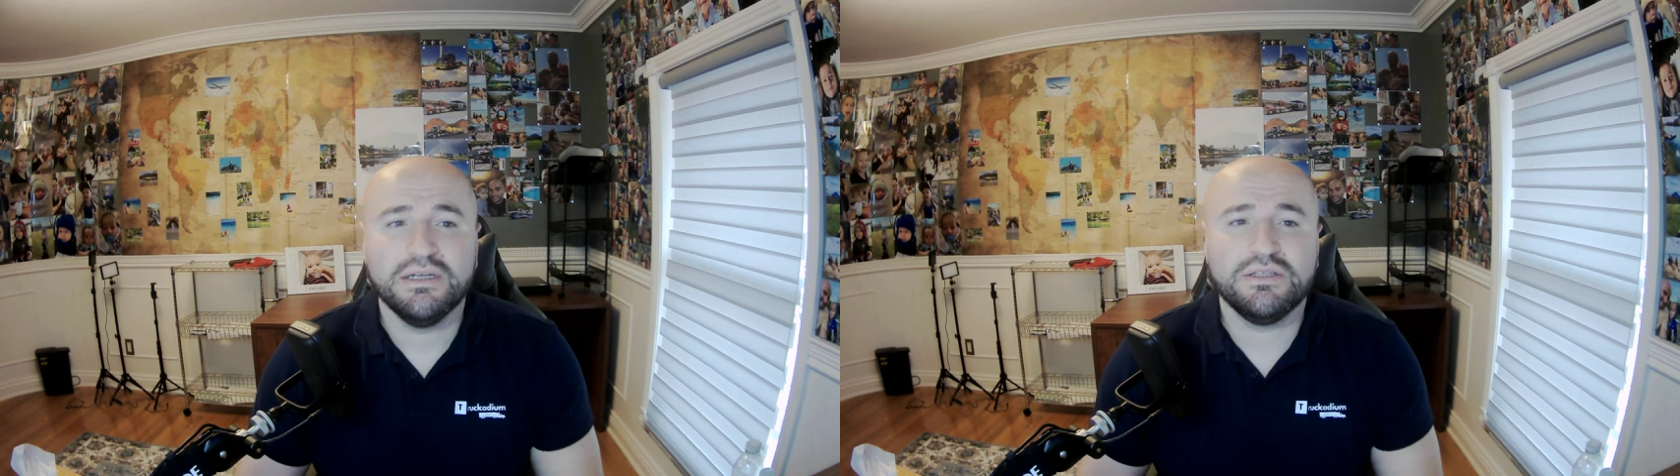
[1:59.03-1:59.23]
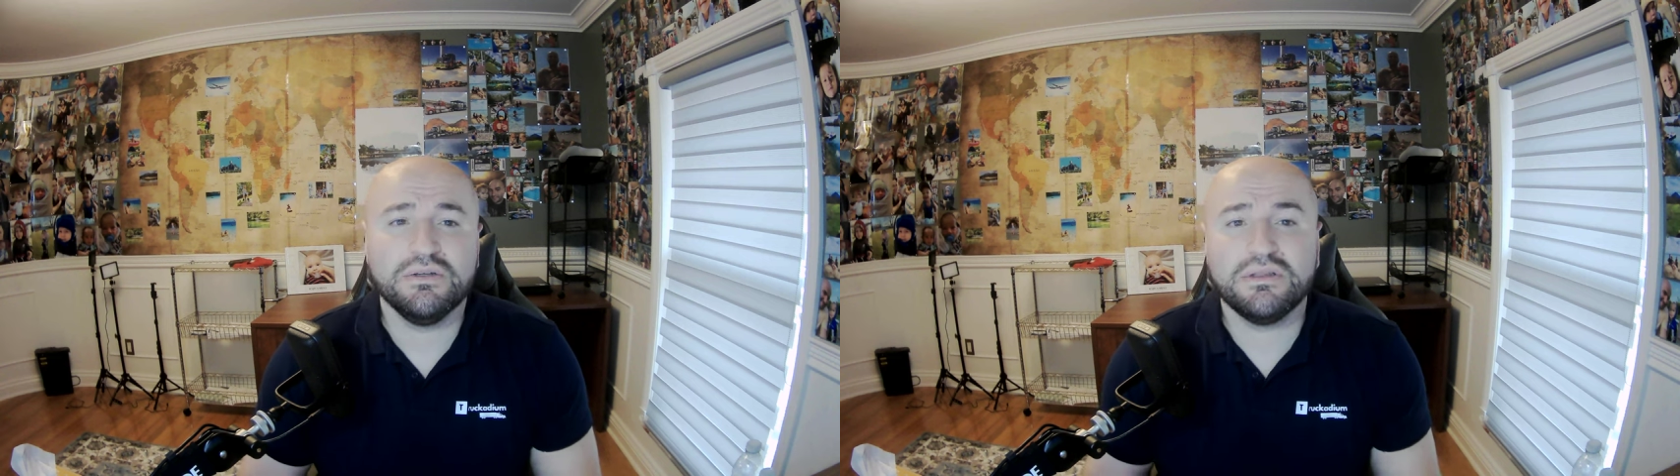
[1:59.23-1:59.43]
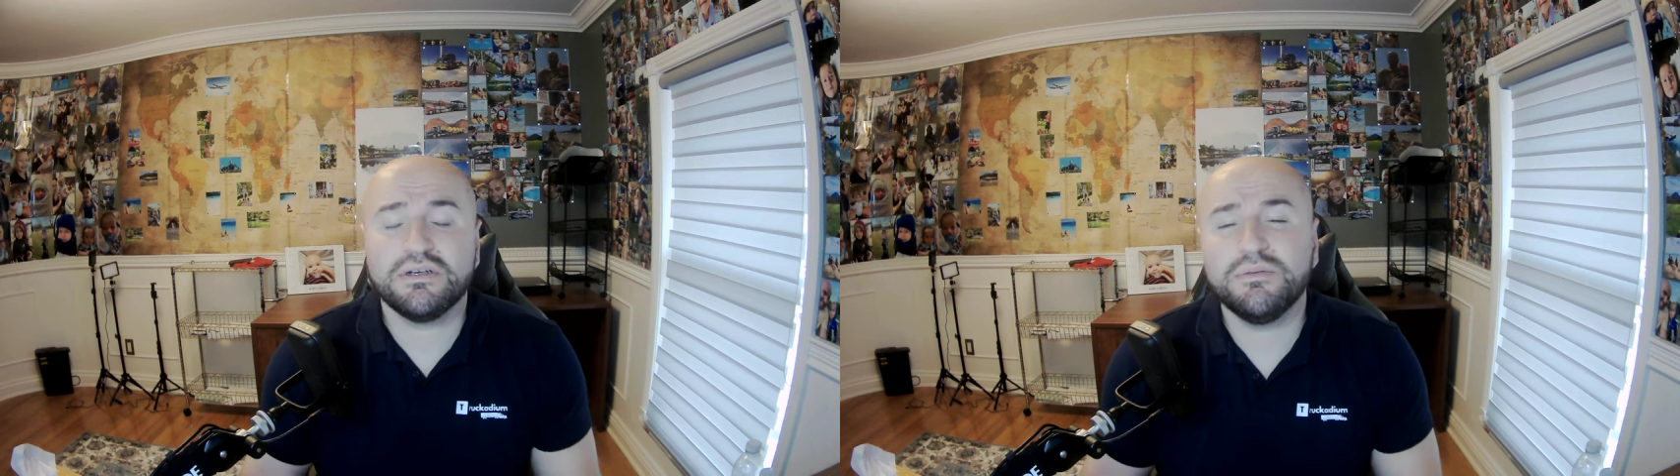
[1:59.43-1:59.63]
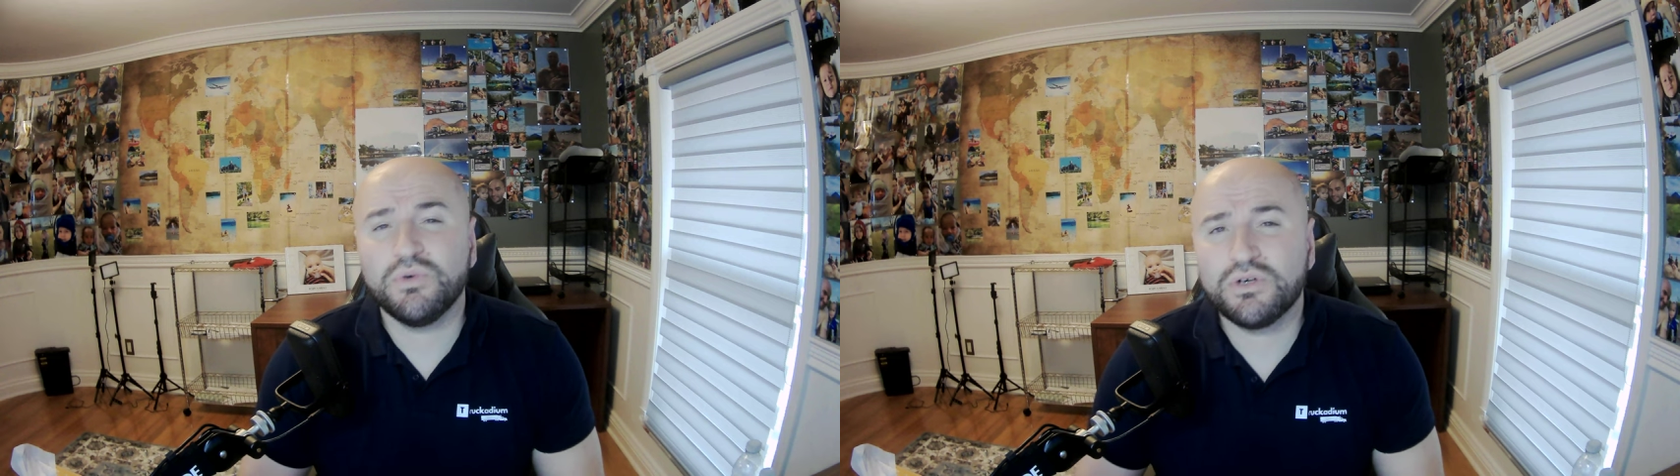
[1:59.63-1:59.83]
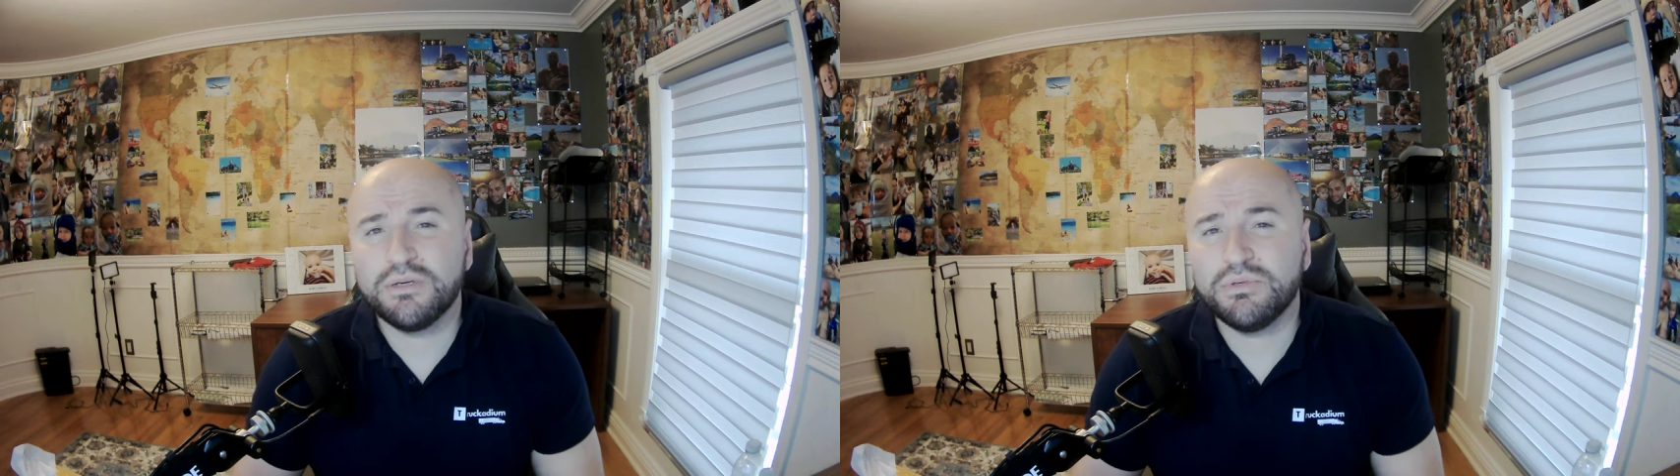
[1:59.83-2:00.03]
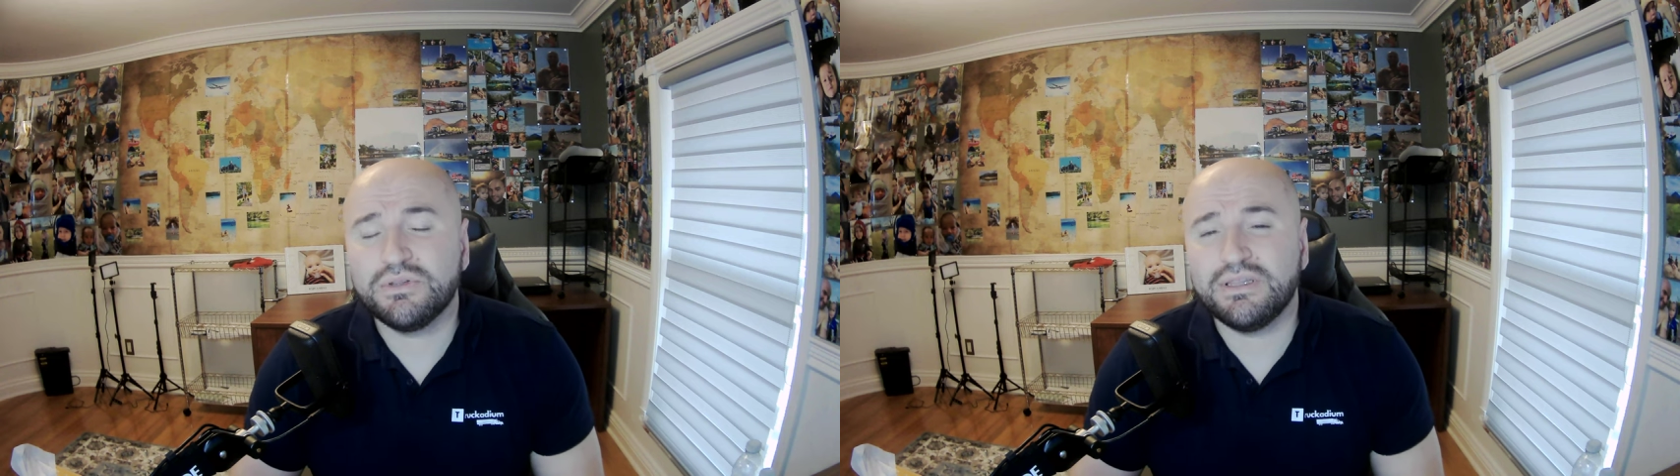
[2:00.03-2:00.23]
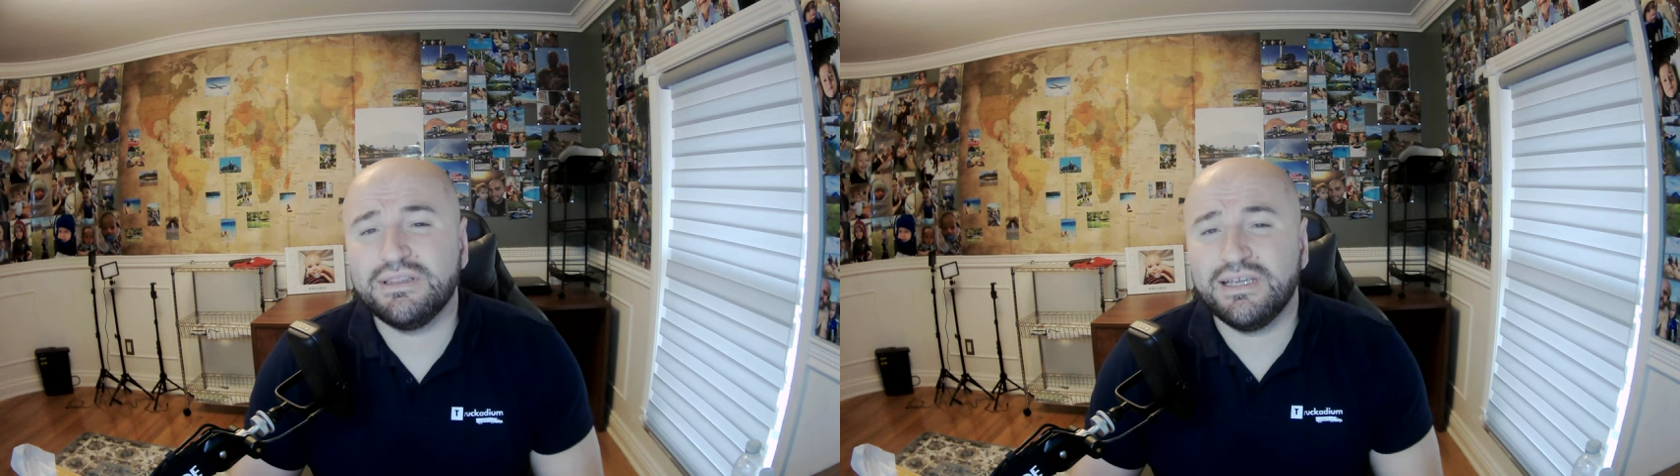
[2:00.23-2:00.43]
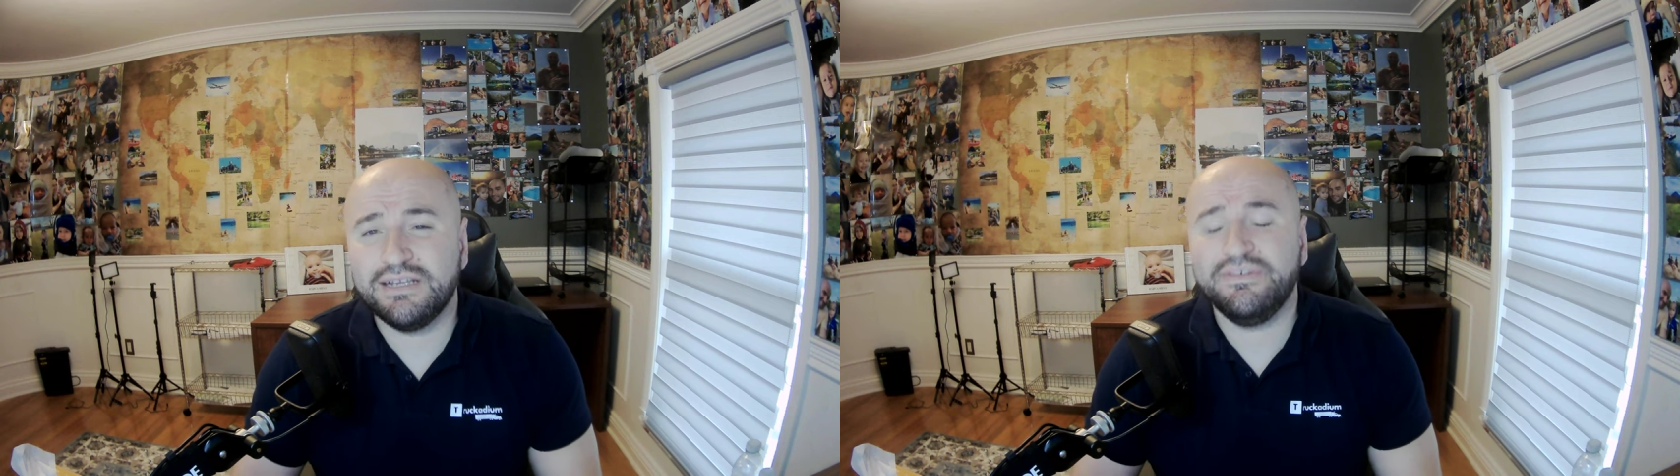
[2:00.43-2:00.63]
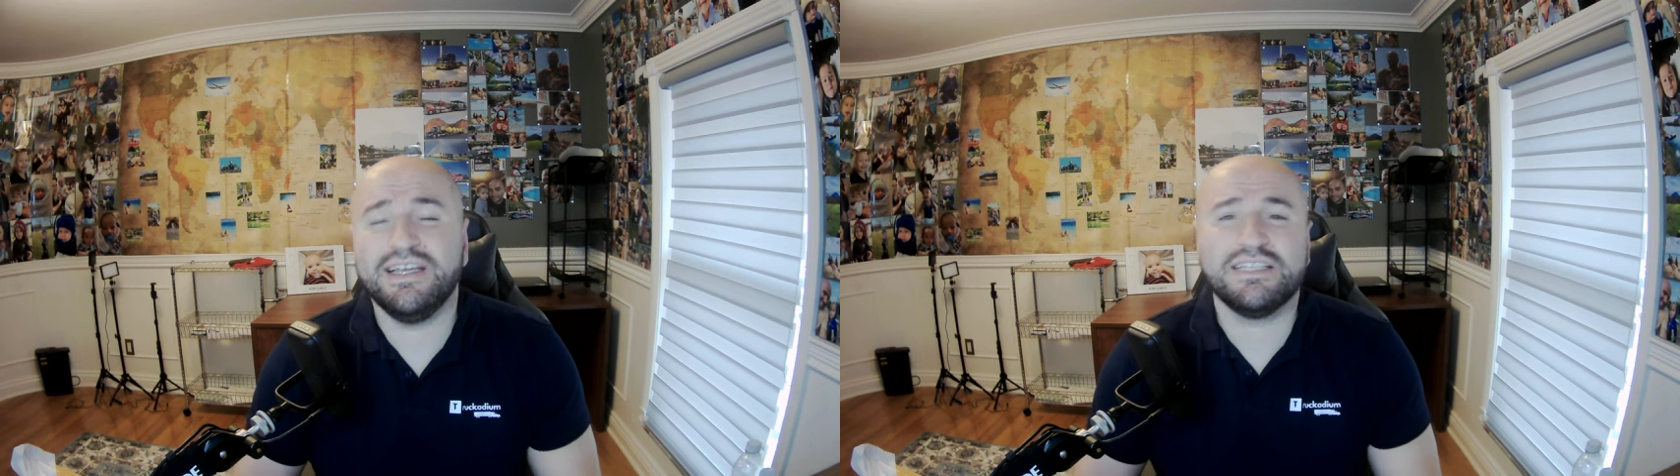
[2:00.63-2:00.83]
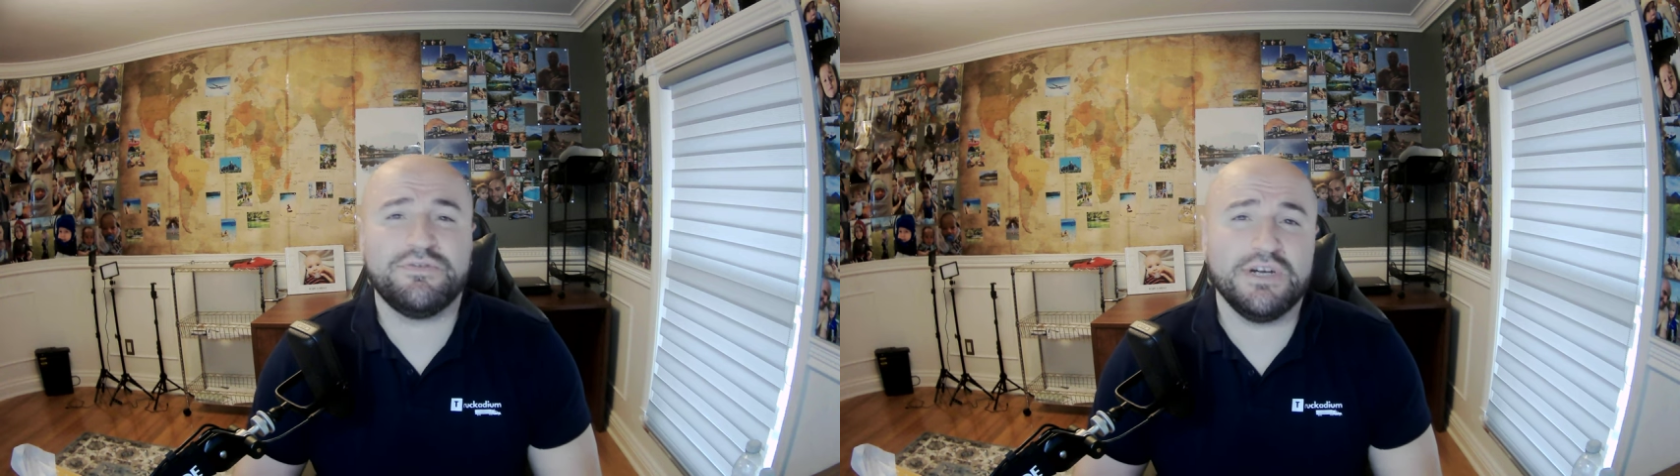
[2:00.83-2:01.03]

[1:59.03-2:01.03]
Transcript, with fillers: to learn more about the Advanced